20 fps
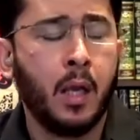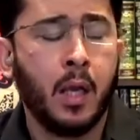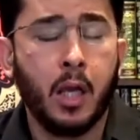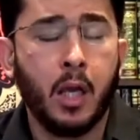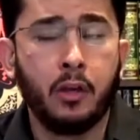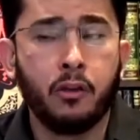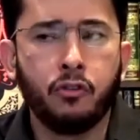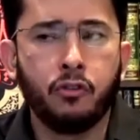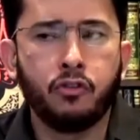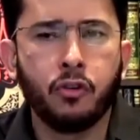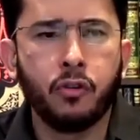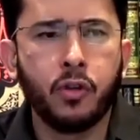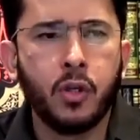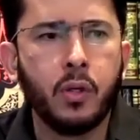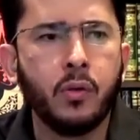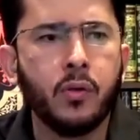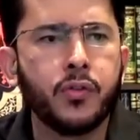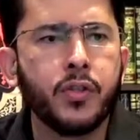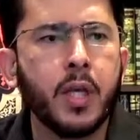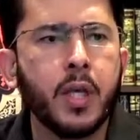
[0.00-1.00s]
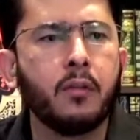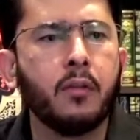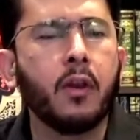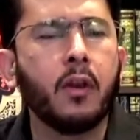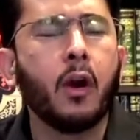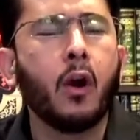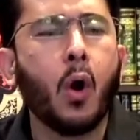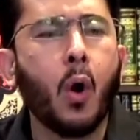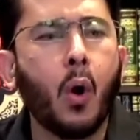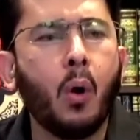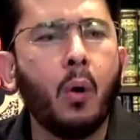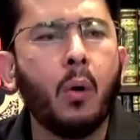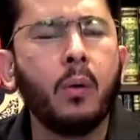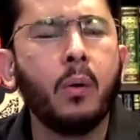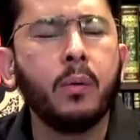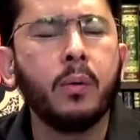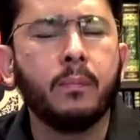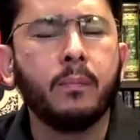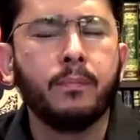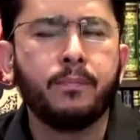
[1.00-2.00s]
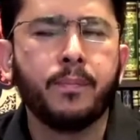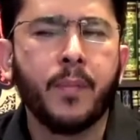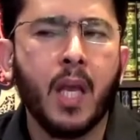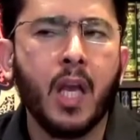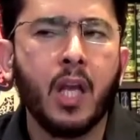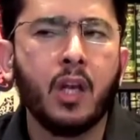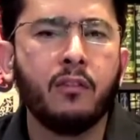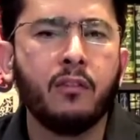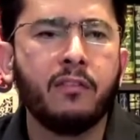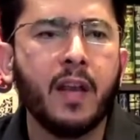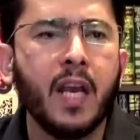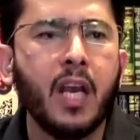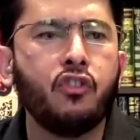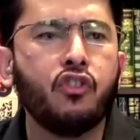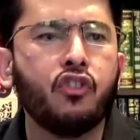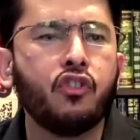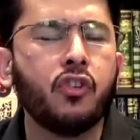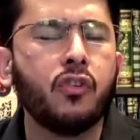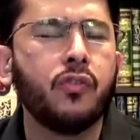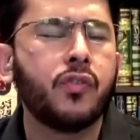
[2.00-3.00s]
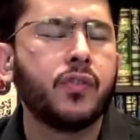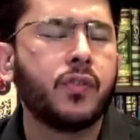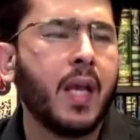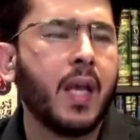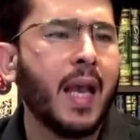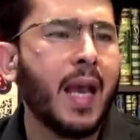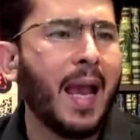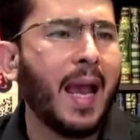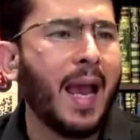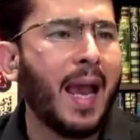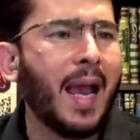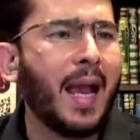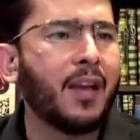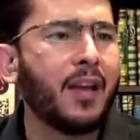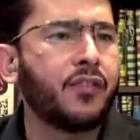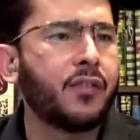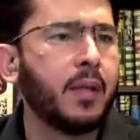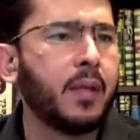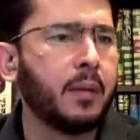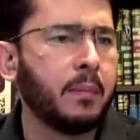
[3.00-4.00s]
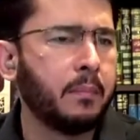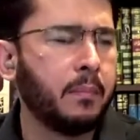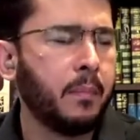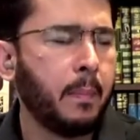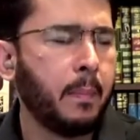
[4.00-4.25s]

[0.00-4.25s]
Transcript: and introducing their own innovations as the